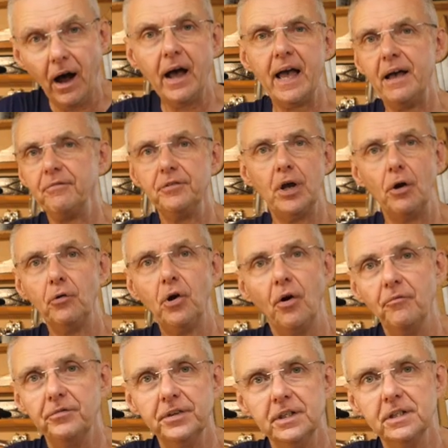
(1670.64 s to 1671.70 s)
I have no
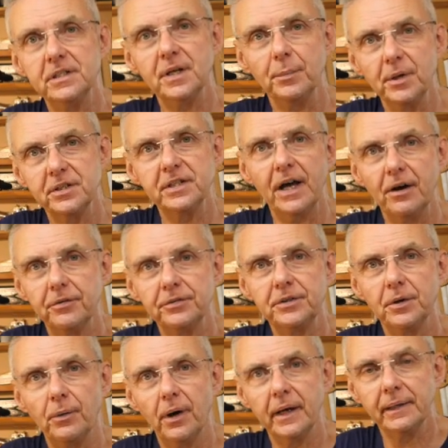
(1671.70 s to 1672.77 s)
confidence in myself,
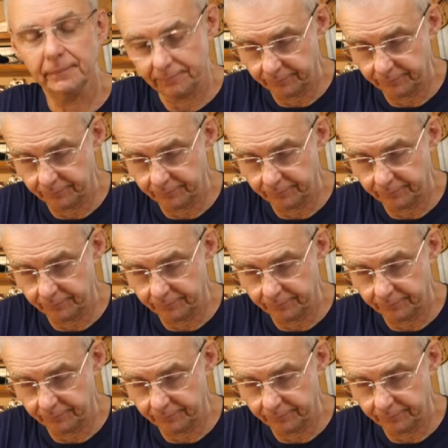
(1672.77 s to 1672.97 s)
do I?